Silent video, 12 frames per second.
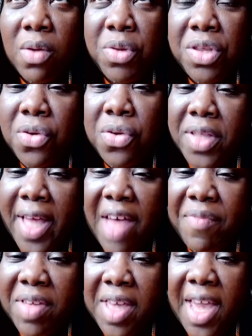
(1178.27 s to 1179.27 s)
do you call it,
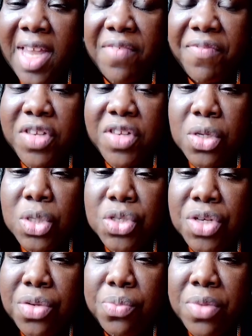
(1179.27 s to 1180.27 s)
advocating for
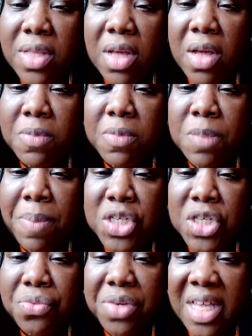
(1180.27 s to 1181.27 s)
children with
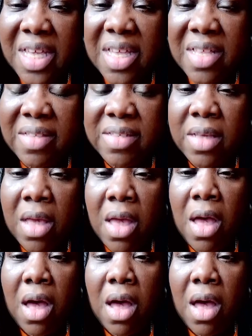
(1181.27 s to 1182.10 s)
special needs.